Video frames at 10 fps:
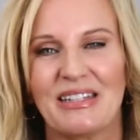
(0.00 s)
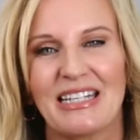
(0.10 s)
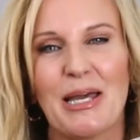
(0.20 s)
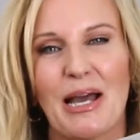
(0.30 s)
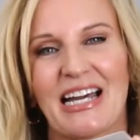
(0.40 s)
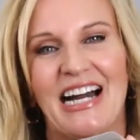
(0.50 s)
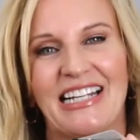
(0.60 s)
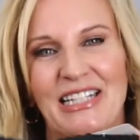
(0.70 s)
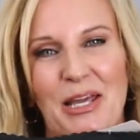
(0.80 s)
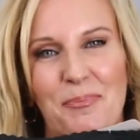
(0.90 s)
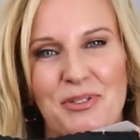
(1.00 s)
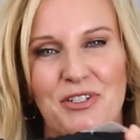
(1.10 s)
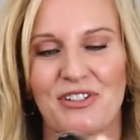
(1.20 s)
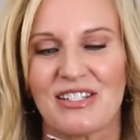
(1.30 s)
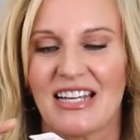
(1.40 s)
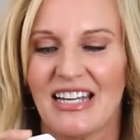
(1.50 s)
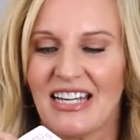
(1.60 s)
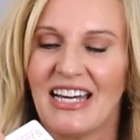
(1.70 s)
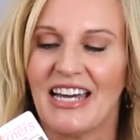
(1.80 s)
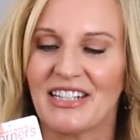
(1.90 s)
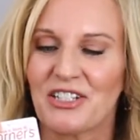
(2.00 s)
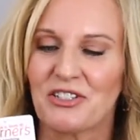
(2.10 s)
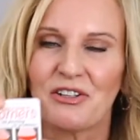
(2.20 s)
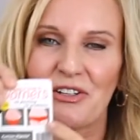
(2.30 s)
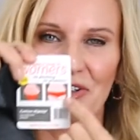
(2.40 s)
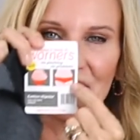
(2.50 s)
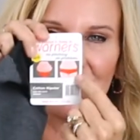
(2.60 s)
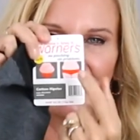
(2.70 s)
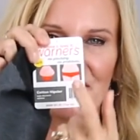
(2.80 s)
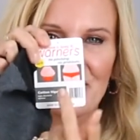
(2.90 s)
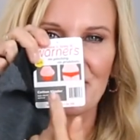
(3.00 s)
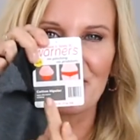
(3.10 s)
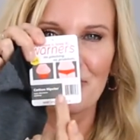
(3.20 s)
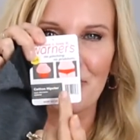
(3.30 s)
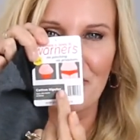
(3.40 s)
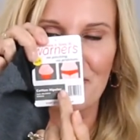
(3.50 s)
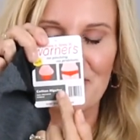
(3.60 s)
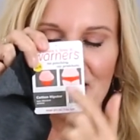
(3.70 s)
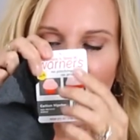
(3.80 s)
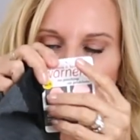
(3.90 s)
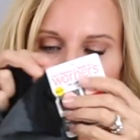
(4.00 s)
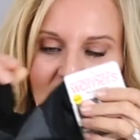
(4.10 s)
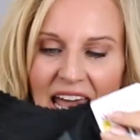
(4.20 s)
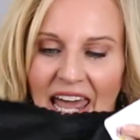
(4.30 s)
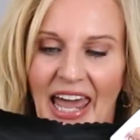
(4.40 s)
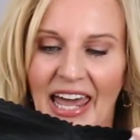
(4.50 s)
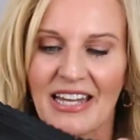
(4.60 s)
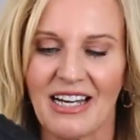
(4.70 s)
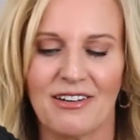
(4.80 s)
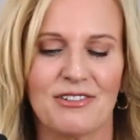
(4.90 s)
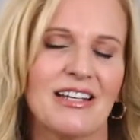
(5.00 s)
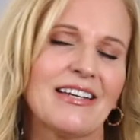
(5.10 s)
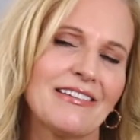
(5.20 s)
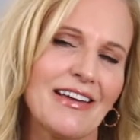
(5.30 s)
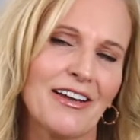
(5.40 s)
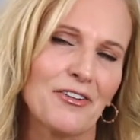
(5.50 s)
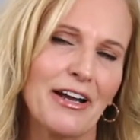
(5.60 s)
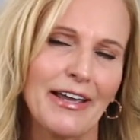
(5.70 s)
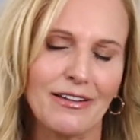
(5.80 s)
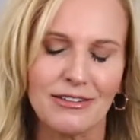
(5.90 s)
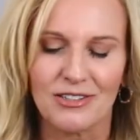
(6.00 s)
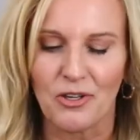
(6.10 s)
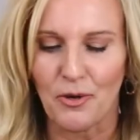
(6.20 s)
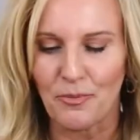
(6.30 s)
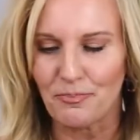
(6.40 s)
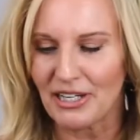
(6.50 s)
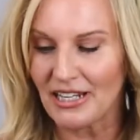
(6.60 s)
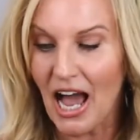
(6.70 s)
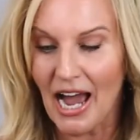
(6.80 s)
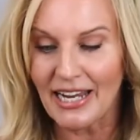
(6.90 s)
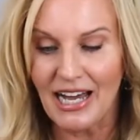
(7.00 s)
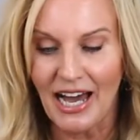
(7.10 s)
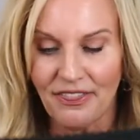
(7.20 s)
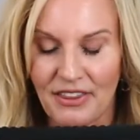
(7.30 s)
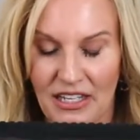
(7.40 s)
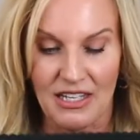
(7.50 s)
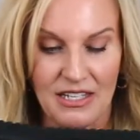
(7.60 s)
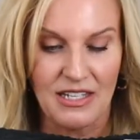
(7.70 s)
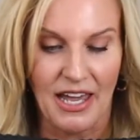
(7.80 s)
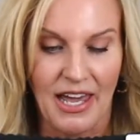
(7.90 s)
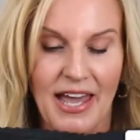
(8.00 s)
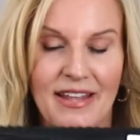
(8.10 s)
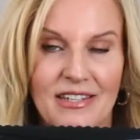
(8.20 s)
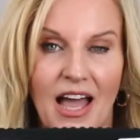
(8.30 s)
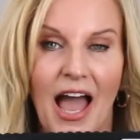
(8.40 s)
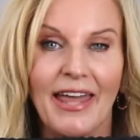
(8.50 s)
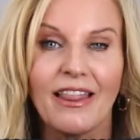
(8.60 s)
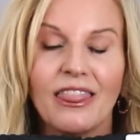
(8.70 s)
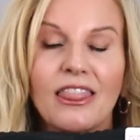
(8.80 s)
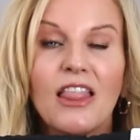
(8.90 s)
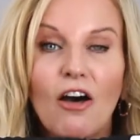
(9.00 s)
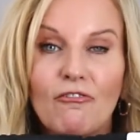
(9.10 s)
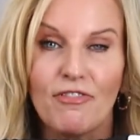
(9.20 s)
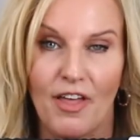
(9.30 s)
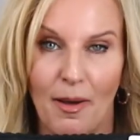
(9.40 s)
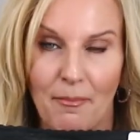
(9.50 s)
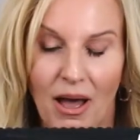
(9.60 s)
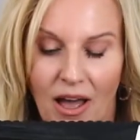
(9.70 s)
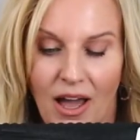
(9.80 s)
Yeah, cotton hipsters. And they show you here the muffin top. And I was like, yeah, right. So, but I got these and I love them.